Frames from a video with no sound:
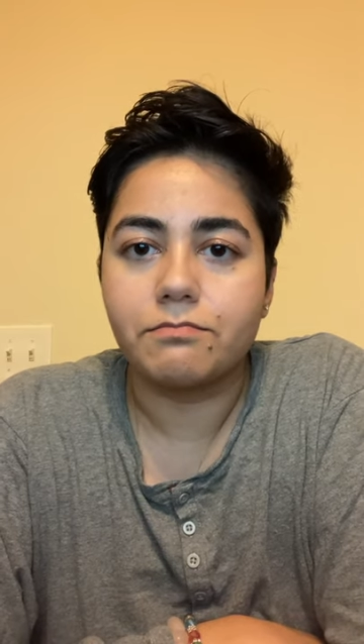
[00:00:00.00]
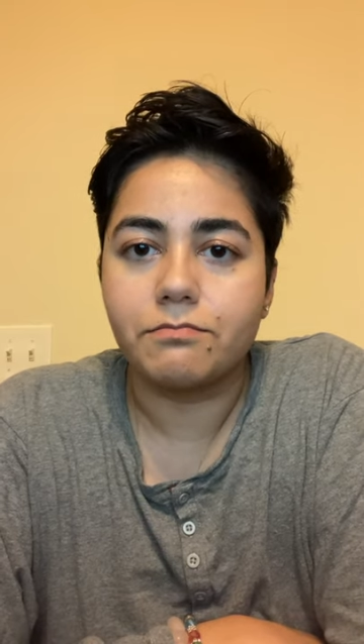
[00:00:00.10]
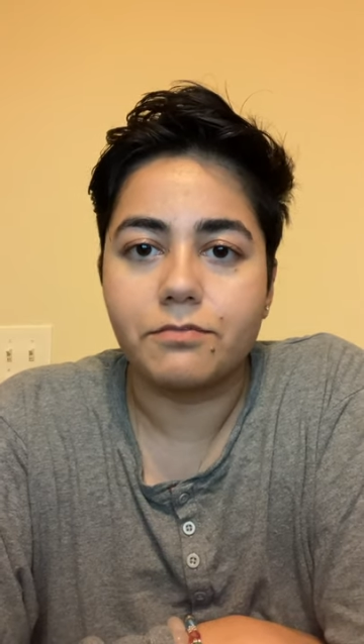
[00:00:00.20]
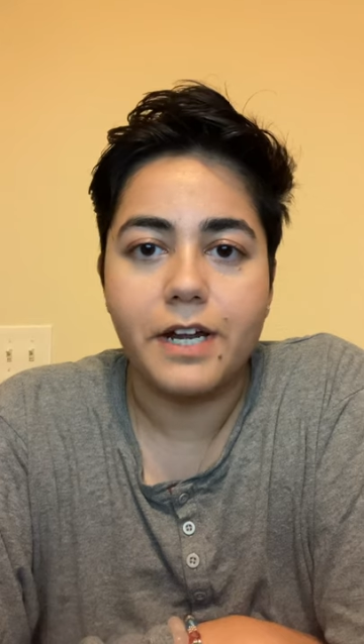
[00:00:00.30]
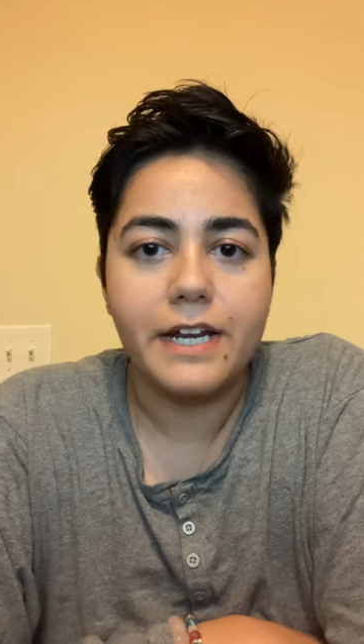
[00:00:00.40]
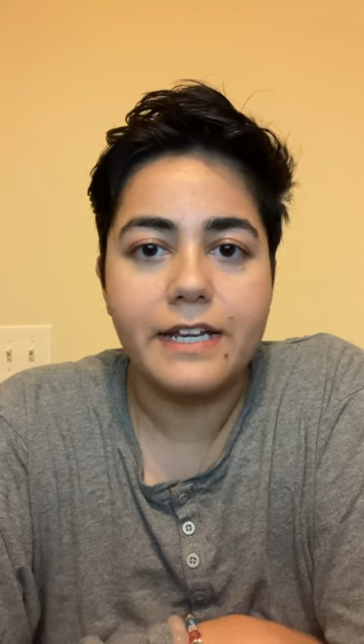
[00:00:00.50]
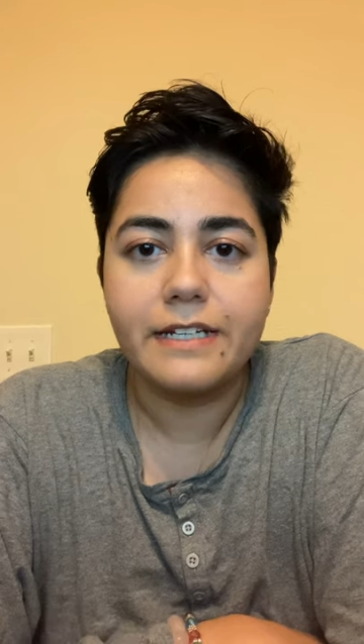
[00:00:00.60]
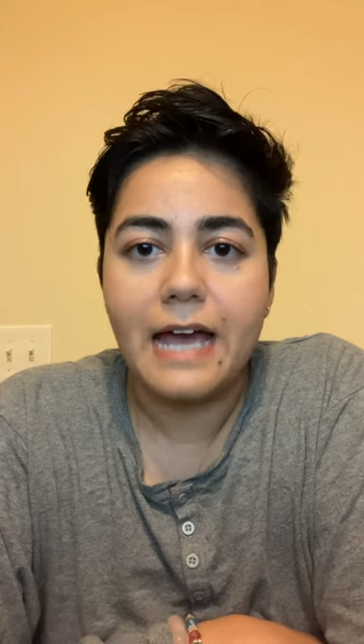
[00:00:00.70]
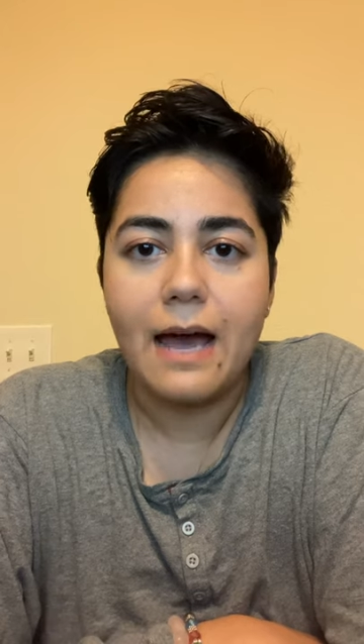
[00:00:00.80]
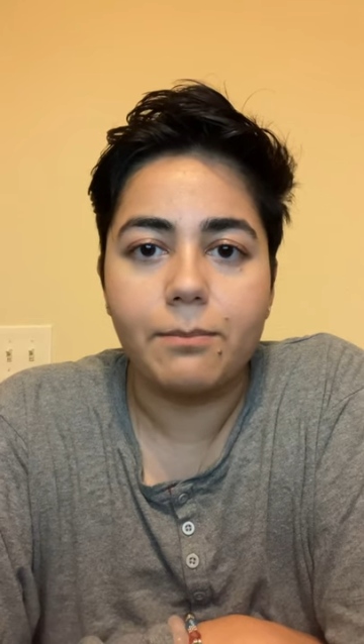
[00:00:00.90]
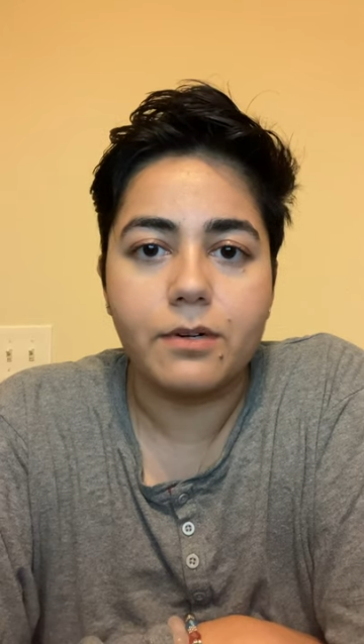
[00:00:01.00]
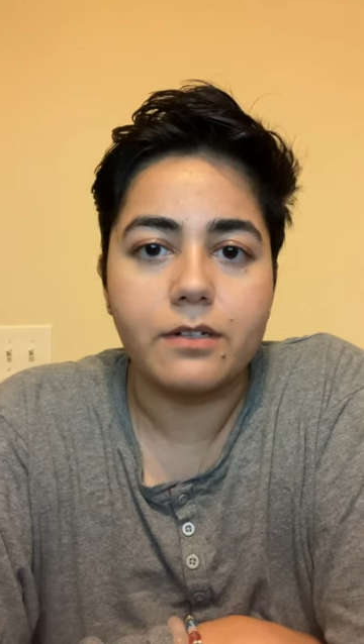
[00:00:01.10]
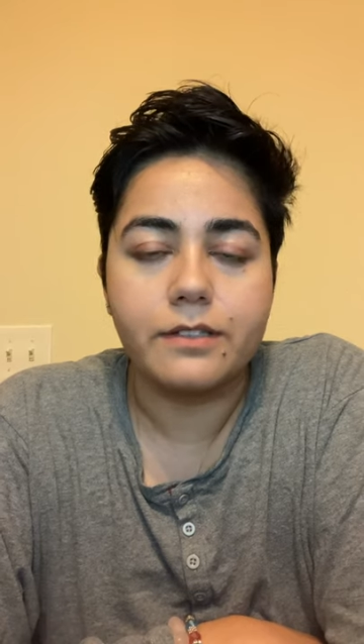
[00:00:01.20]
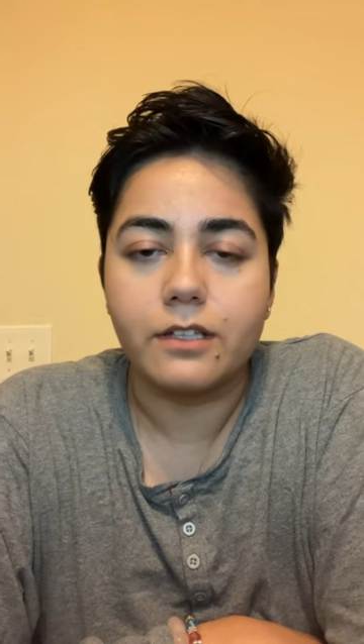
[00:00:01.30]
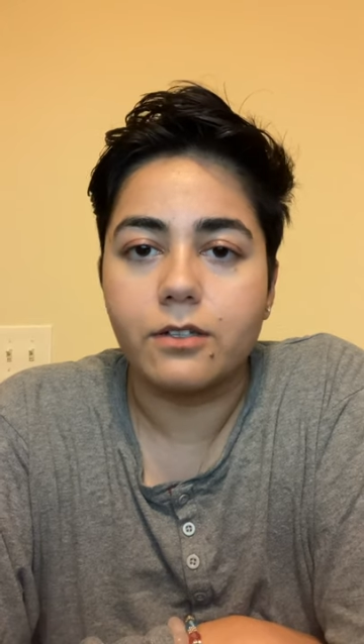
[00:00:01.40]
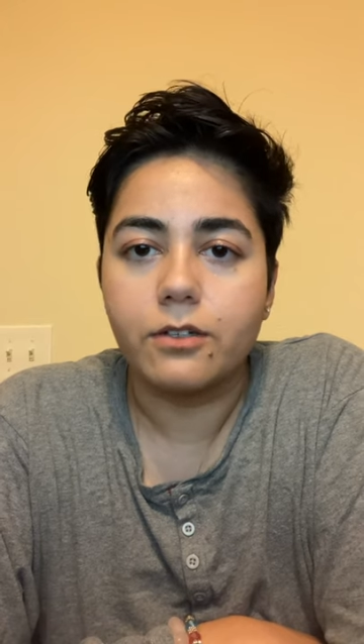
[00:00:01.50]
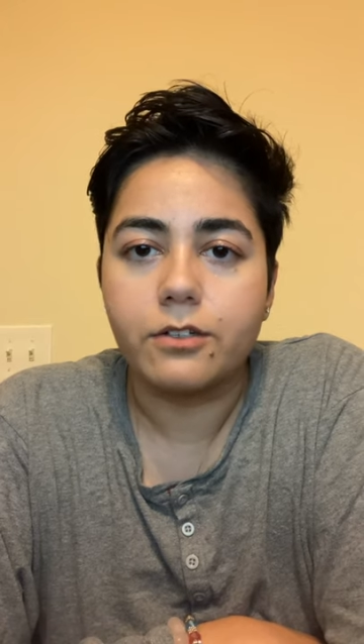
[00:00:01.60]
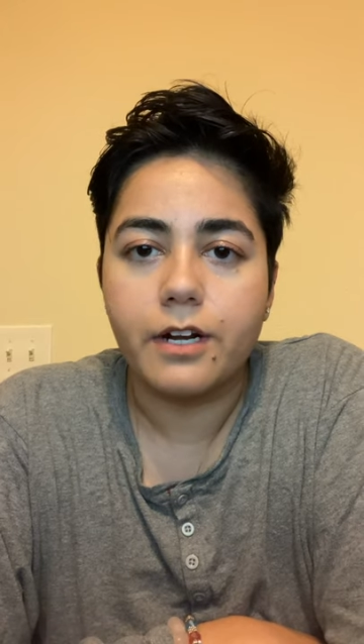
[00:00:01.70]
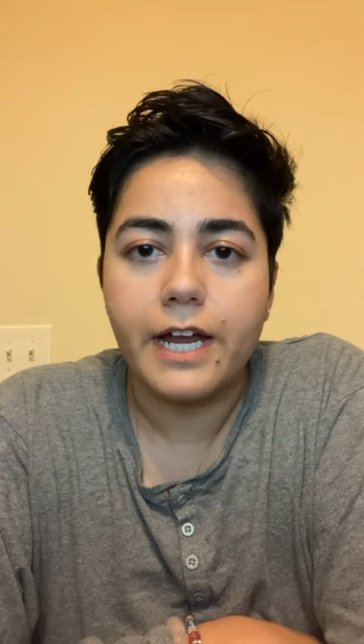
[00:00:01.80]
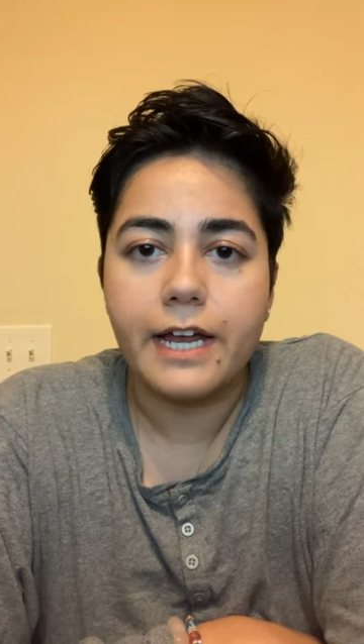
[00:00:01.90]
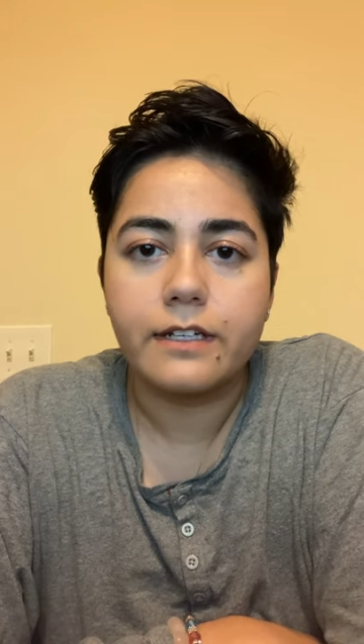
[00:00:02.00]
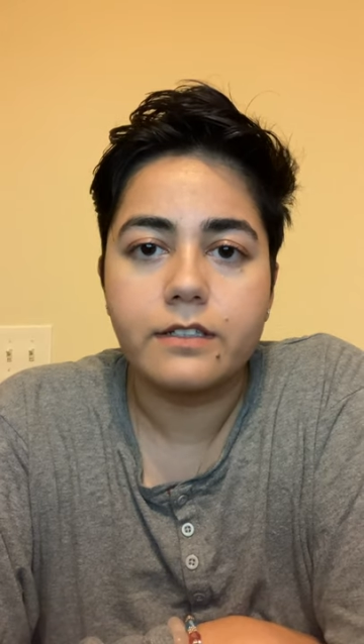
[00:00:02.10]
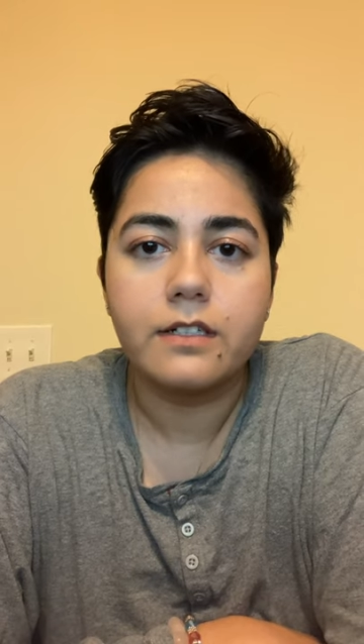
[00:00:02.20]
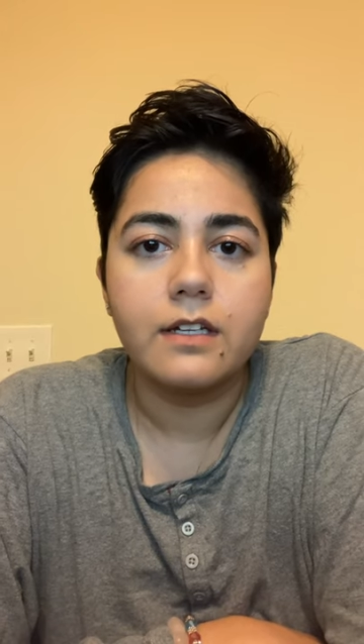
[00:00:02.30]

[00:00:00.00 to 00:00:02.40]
really dapper, they look great,